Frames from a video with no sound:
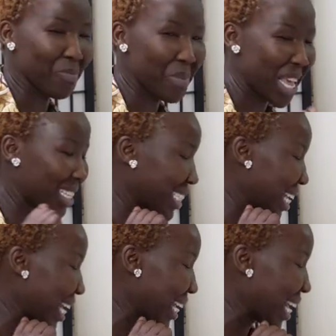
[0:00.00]

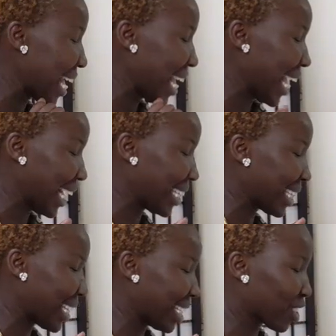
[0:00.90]
amazing.
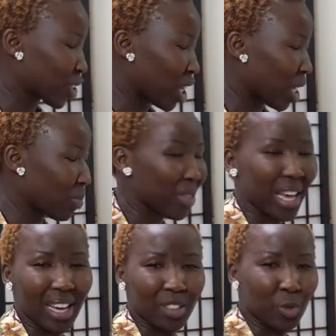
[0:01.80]
And then top
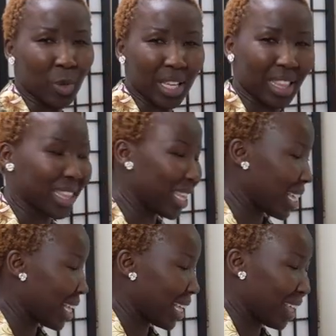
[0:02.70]
that with
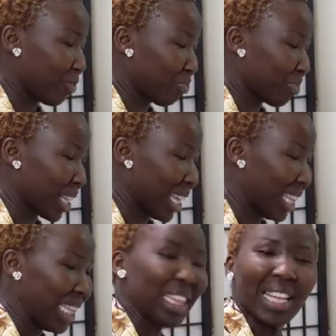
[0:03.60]
the
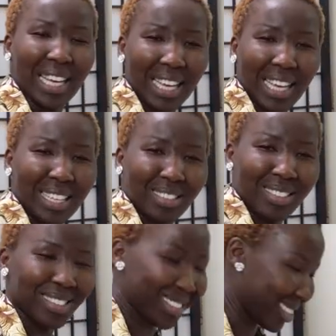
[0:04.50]

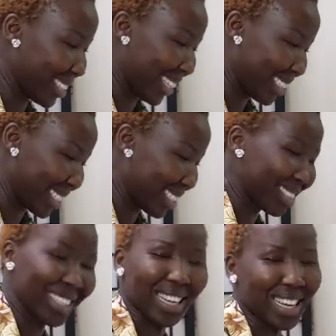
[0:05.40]
leggings. Like,
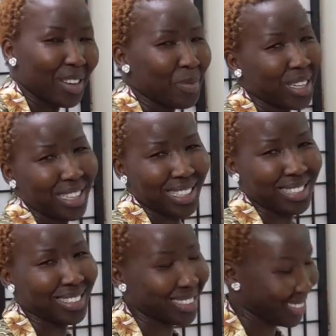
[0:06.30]
I
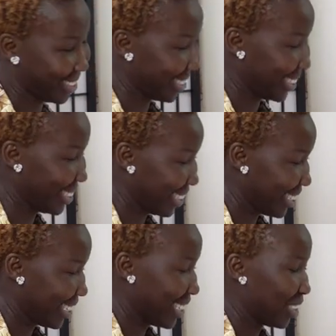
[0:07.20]
mean,
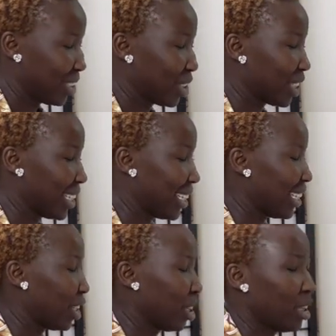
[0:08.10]

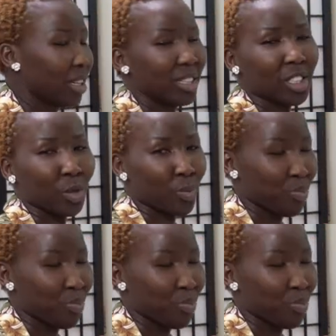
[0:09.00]
she looked